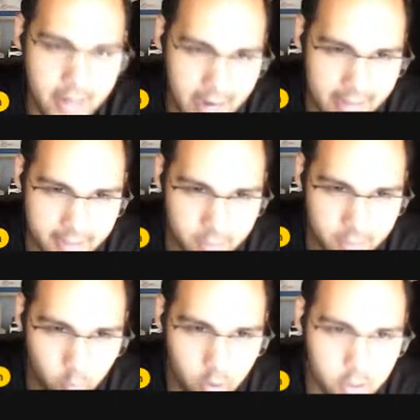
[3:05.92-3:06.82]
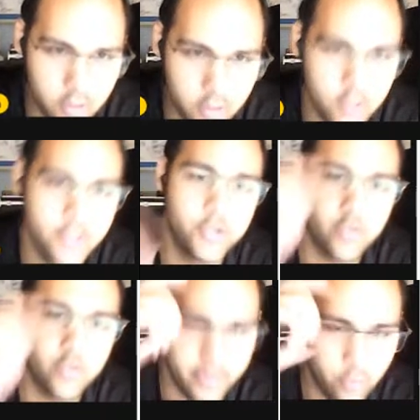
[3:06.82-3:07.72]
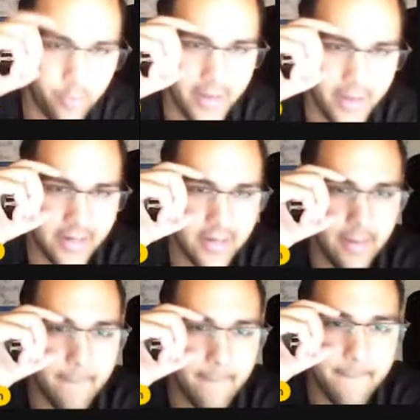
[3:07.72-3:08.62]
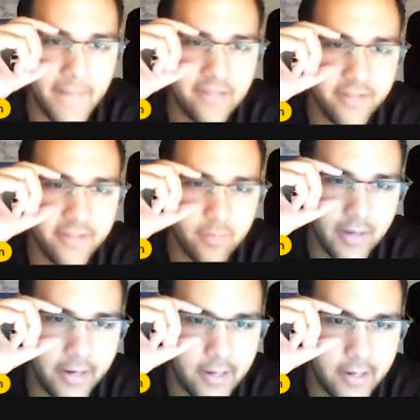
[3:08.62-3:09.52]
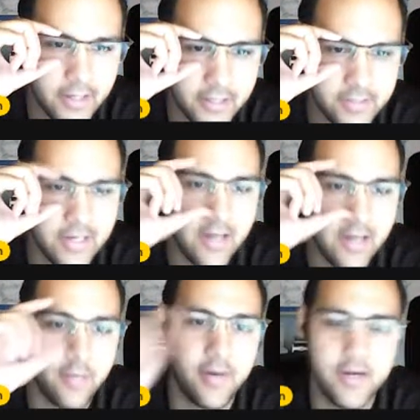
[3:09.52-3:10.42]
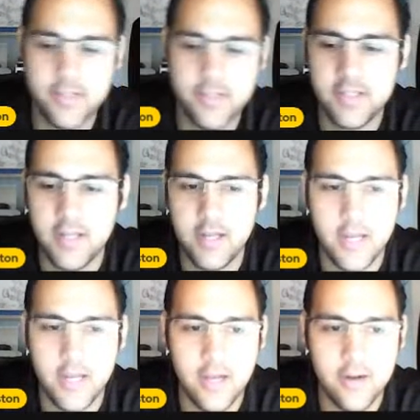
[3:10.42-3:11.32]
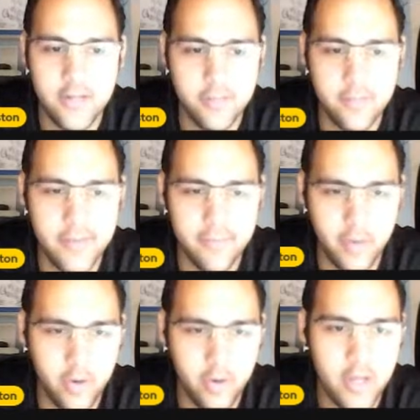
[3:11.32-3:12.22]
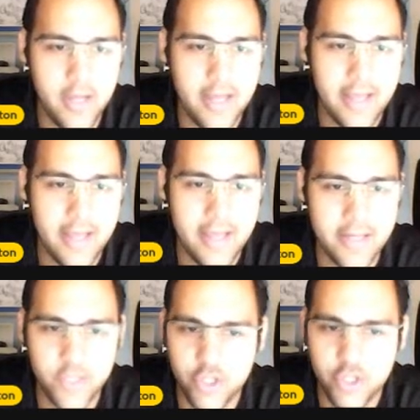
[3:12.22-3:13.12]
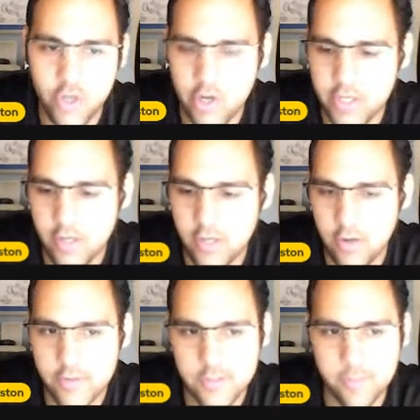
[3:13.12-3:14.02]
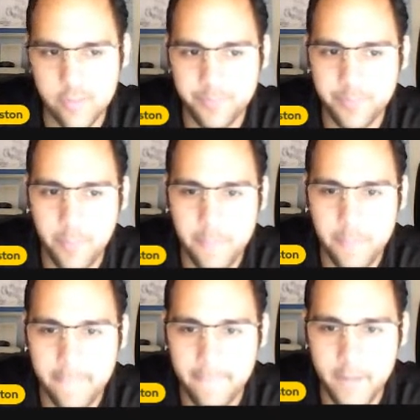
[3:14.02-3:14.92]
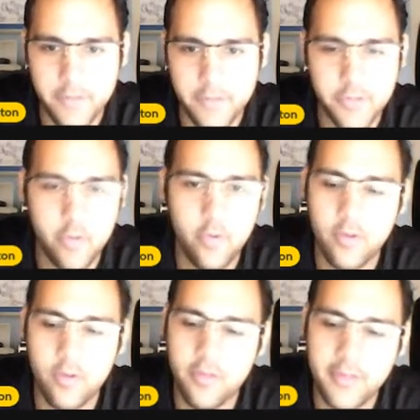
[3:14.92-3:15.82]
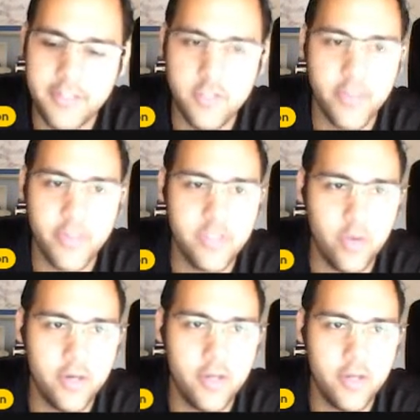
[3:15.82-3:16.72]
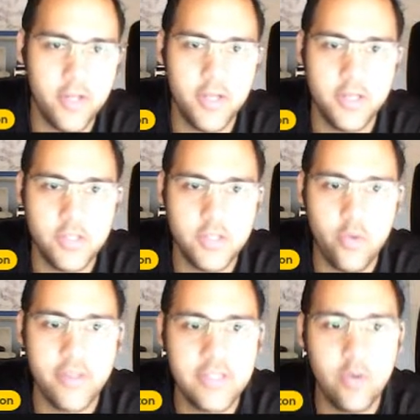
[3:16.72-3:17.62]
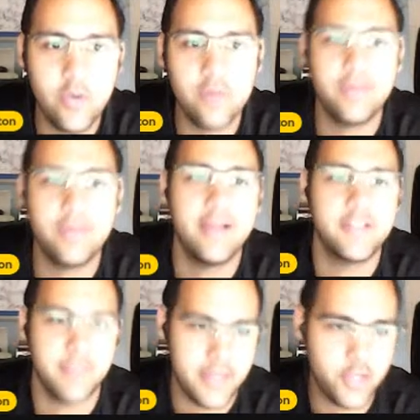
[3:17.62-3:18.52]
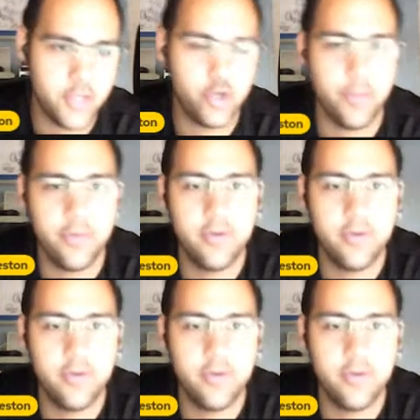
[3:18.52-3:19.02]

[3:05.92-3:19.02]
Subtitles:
Anthony Walker, Troy Penn, Melvin Blair, Zalana Barnes, Cardell Benbow, and Sean Lawson. So that's 21. 21 players made the trip.